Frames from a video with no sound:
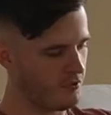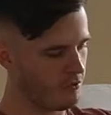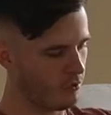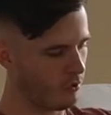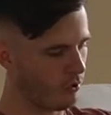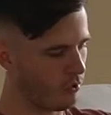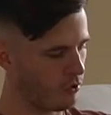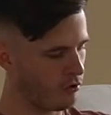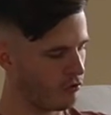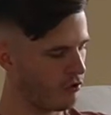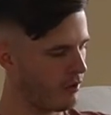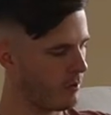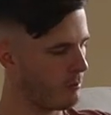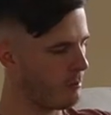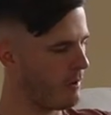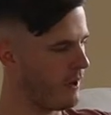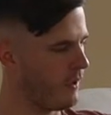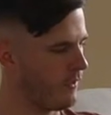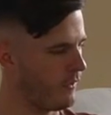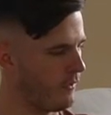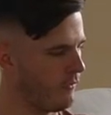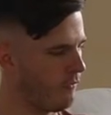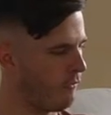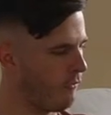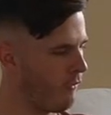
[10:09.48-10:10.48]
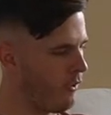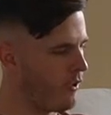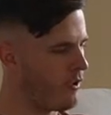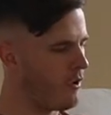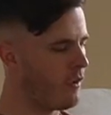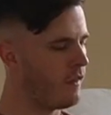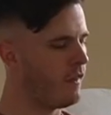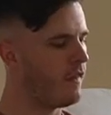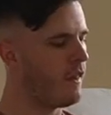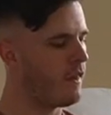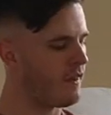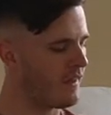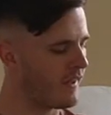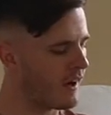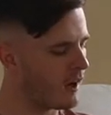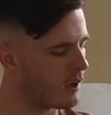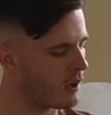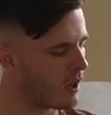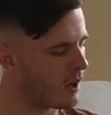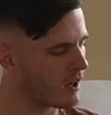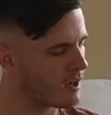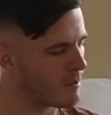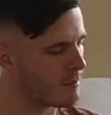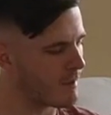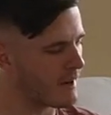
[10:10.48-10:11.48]
drawstring bit on the front, and the thing I
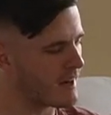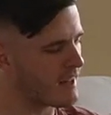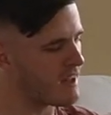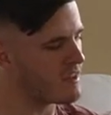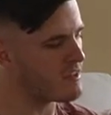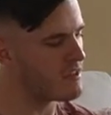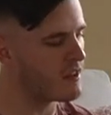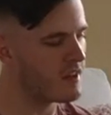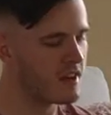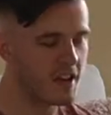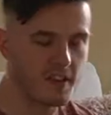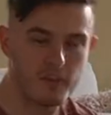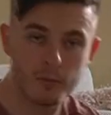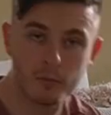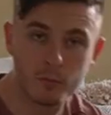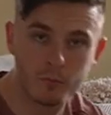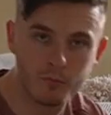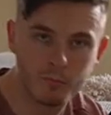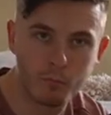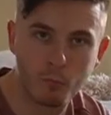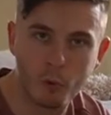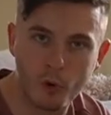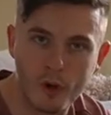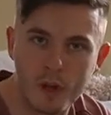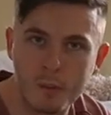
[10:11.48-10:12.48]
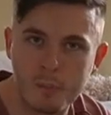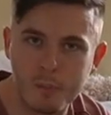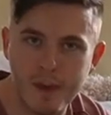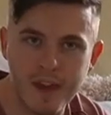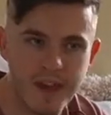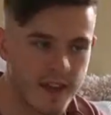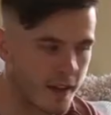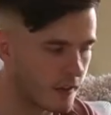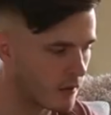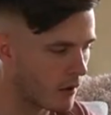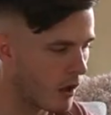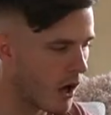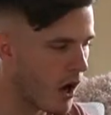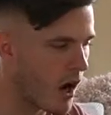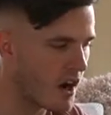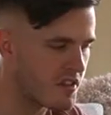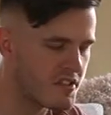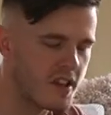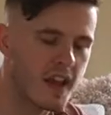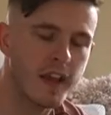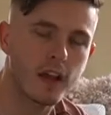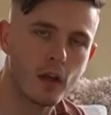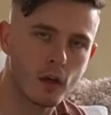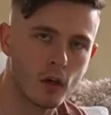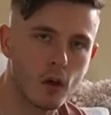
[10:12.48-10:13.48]
like about it is that it's pretty big. Like, I
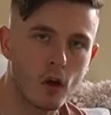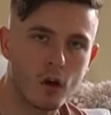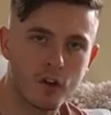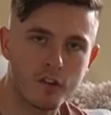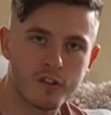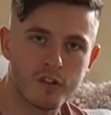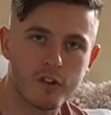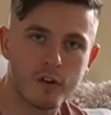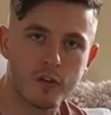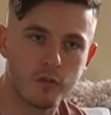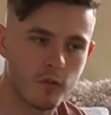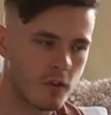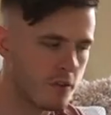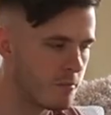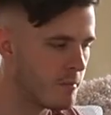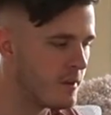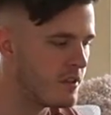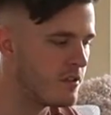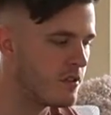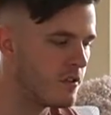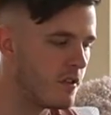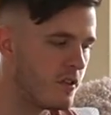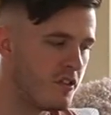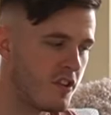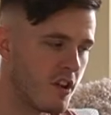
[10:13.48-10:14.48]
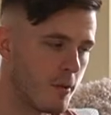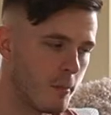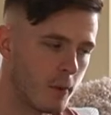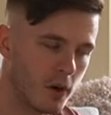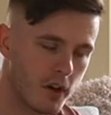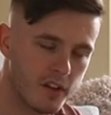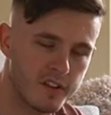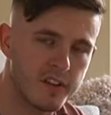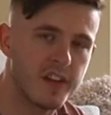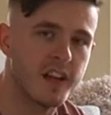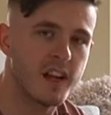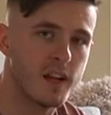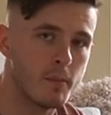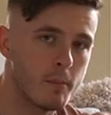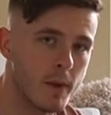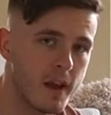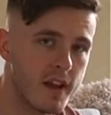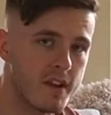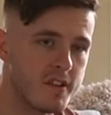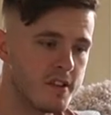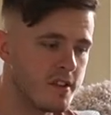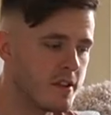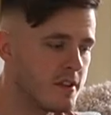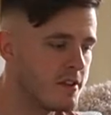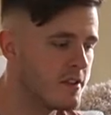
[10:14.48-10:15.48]
take a lot of stuff with me to the gym on a daily
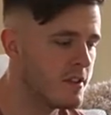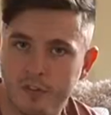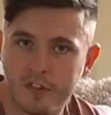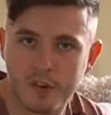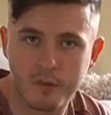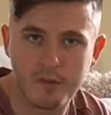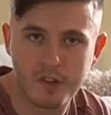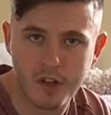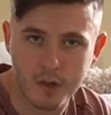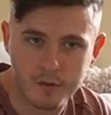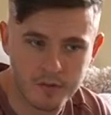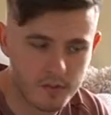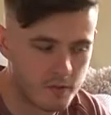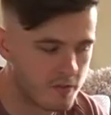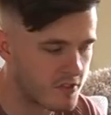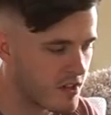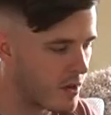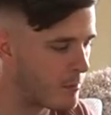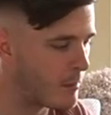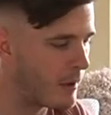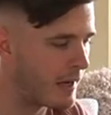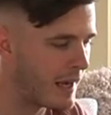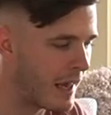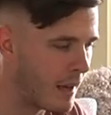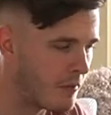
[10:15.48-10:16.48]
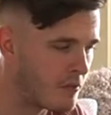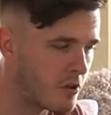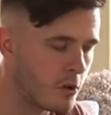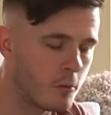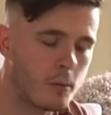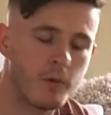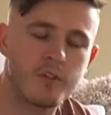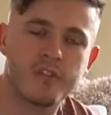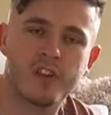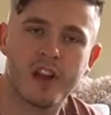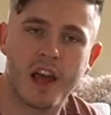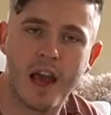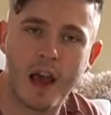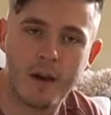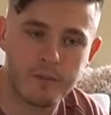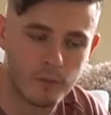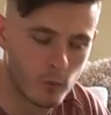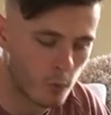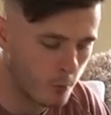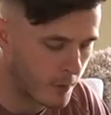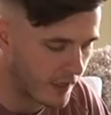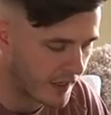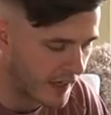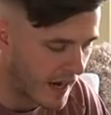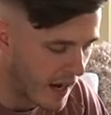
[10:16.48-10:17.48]
basis. Sometimes I even take my laptop, obviously I have all
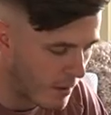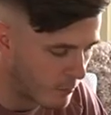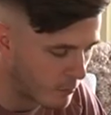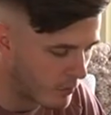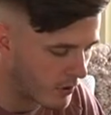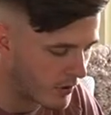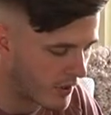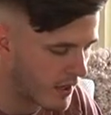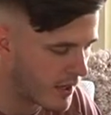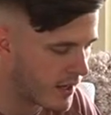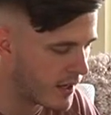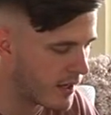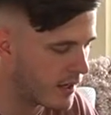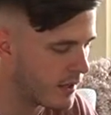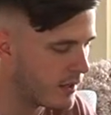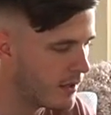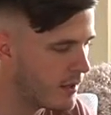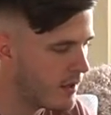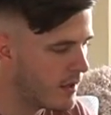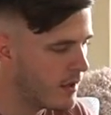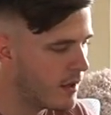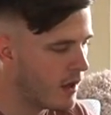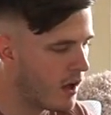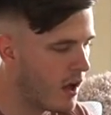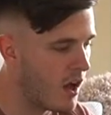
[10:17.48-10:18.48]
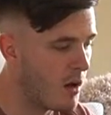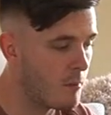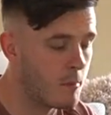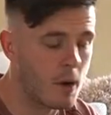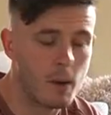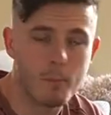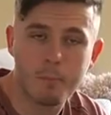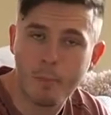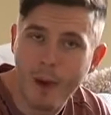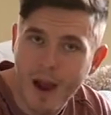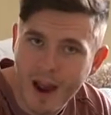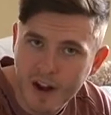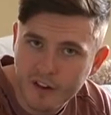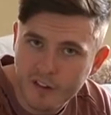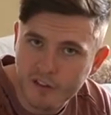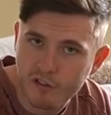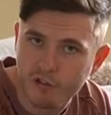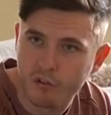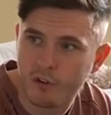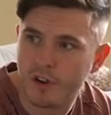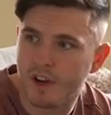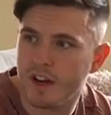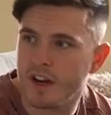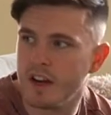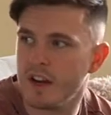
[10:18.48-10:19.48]
my camera gear, my
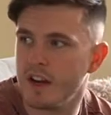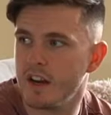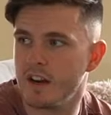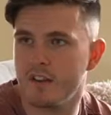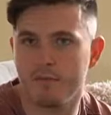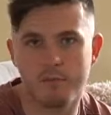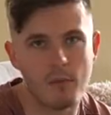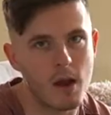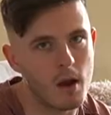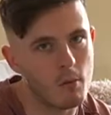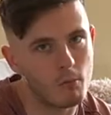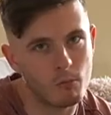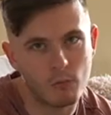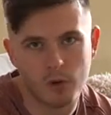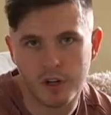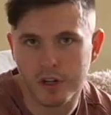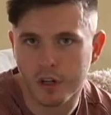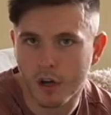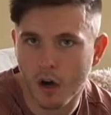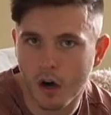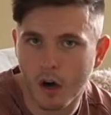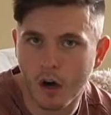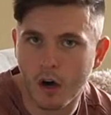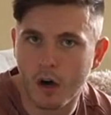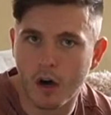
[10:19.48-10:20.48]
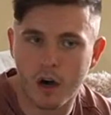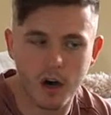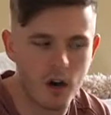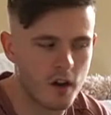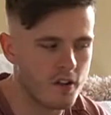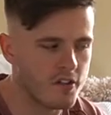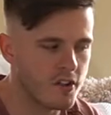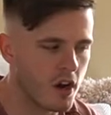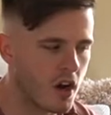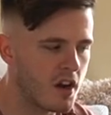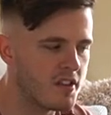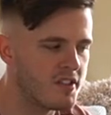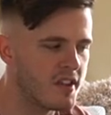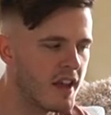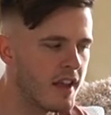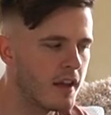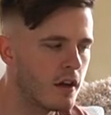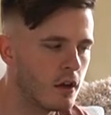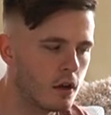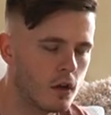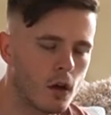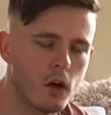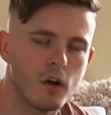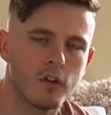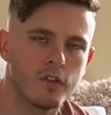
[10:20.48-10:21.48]
batteries, memory cards. I take
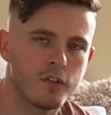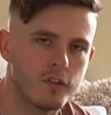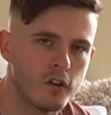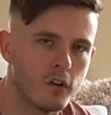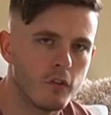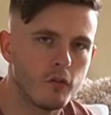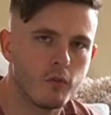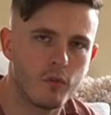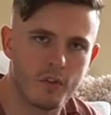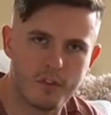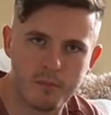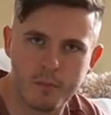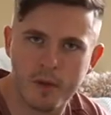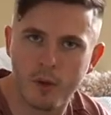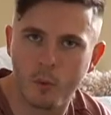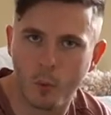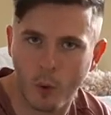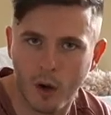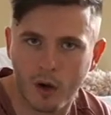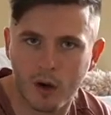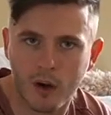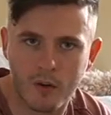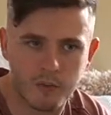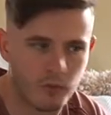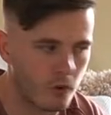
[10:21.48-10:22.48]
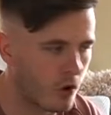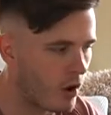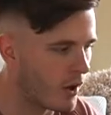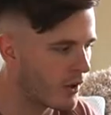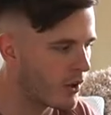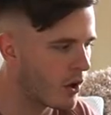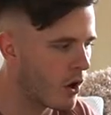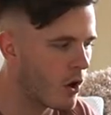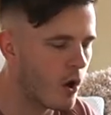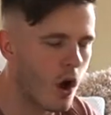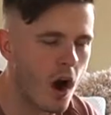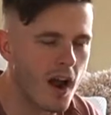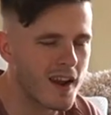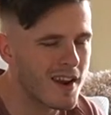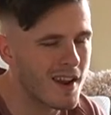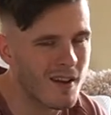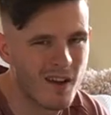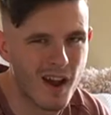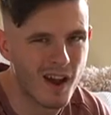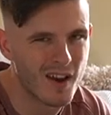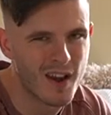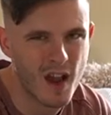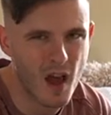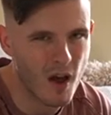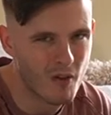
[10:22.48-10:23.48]
a lot of stuff with me wherever I go.
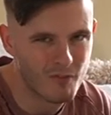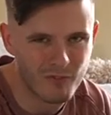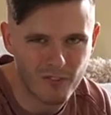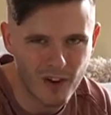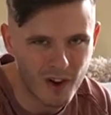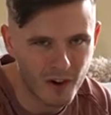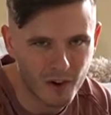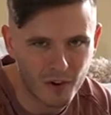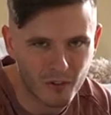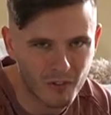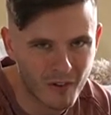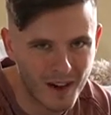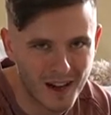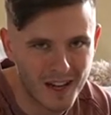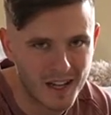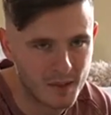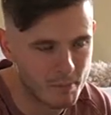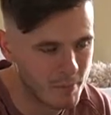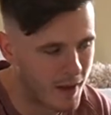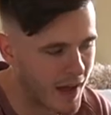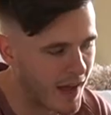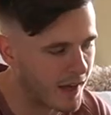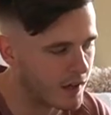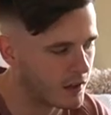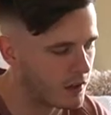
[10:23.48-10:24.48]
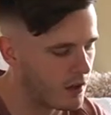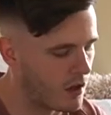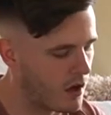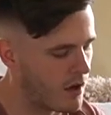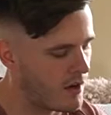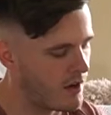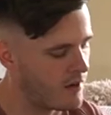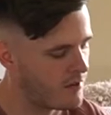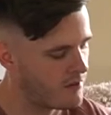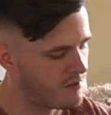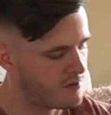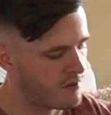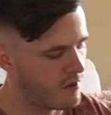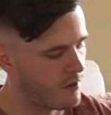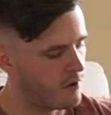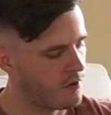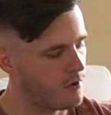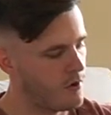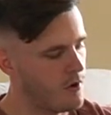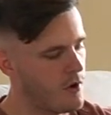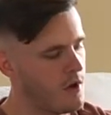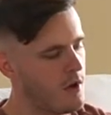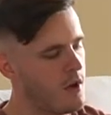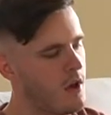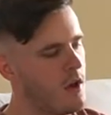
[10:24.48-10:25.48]
I very rarely pack light. So
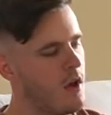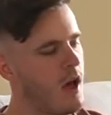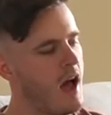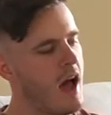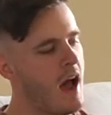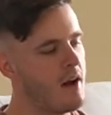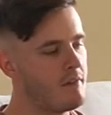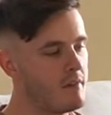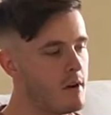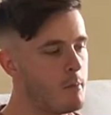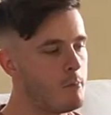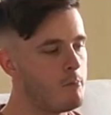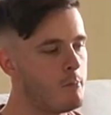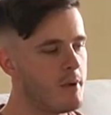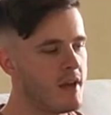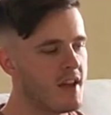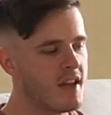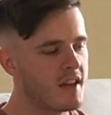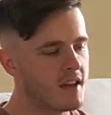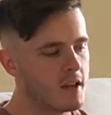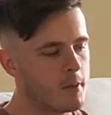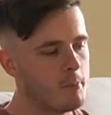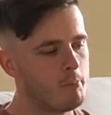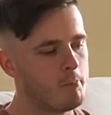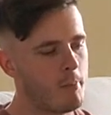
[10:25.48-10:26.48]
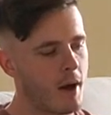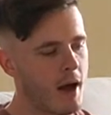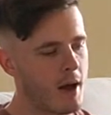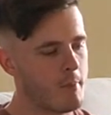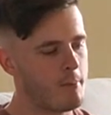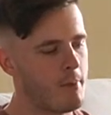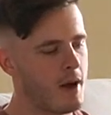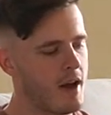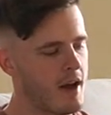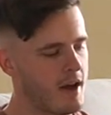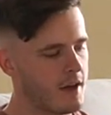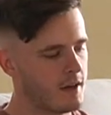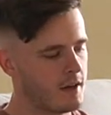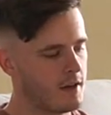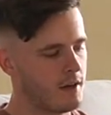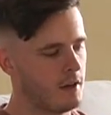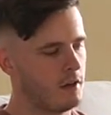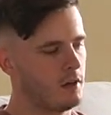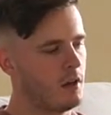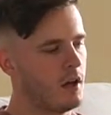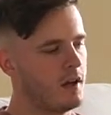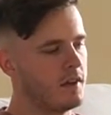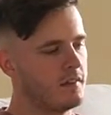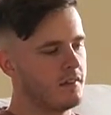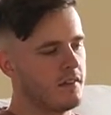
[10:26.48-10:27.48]
having a big backpack
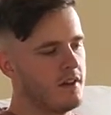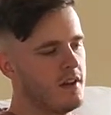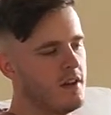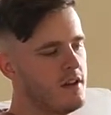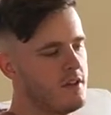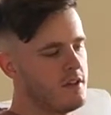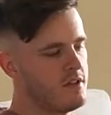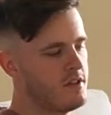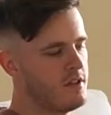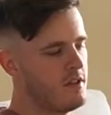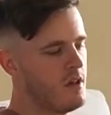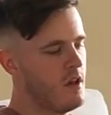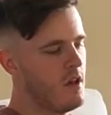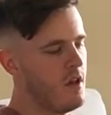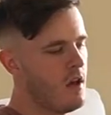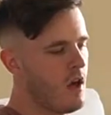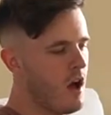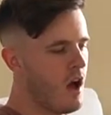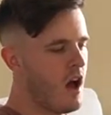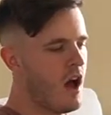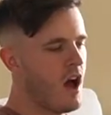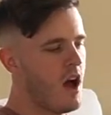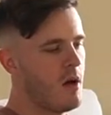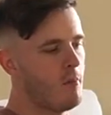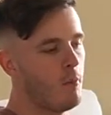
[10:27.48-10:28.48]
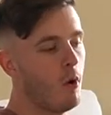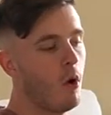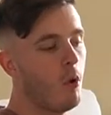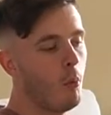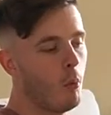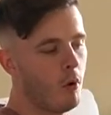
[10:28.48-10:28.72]
like this, or